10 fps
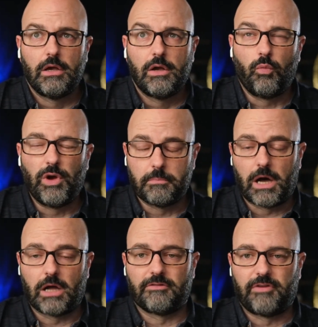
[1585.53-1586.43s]
with
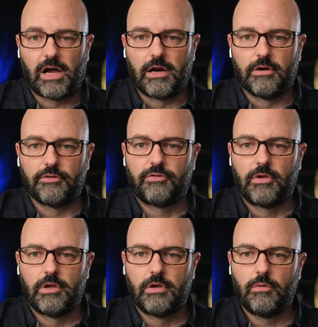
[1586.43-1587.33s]
modifiers
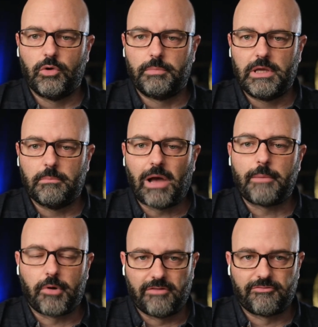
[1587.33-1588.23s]
would be my
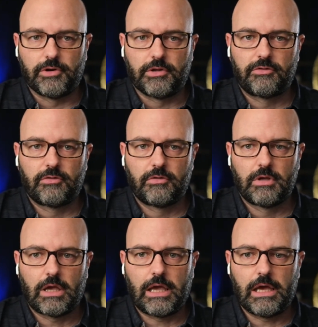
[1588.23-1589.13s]
preference.
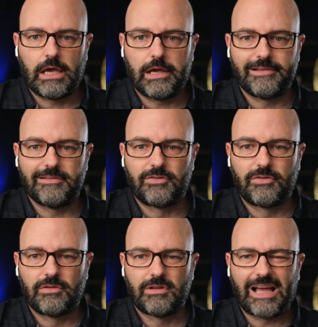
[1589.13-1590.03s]

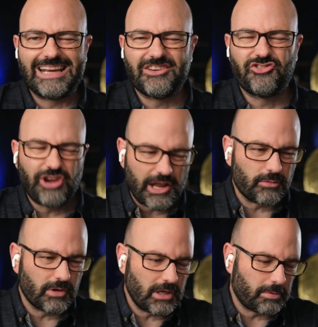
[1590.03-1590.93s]
And I
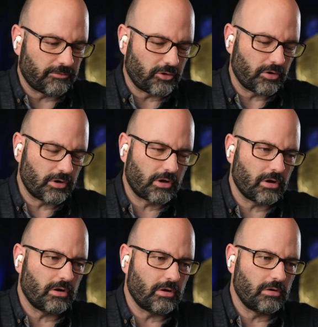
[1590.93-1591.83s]
generally prefer to
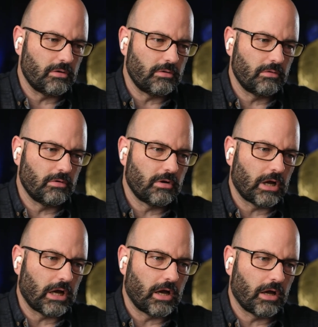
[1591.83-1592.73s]
go
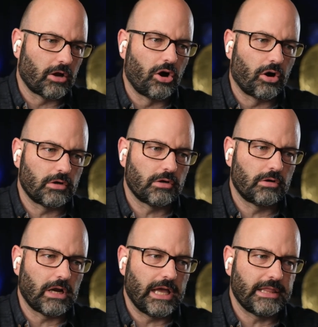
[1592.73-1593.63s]

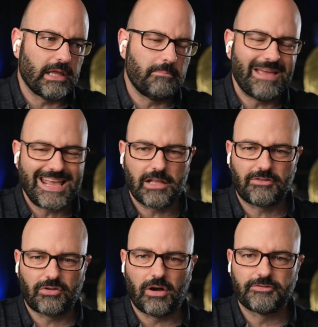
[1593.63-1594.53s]
harder and then make it
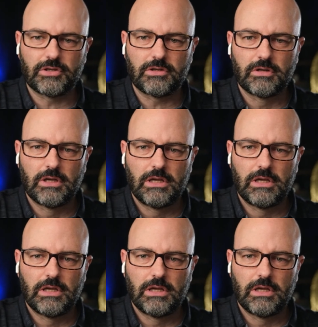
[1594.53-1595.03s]
softer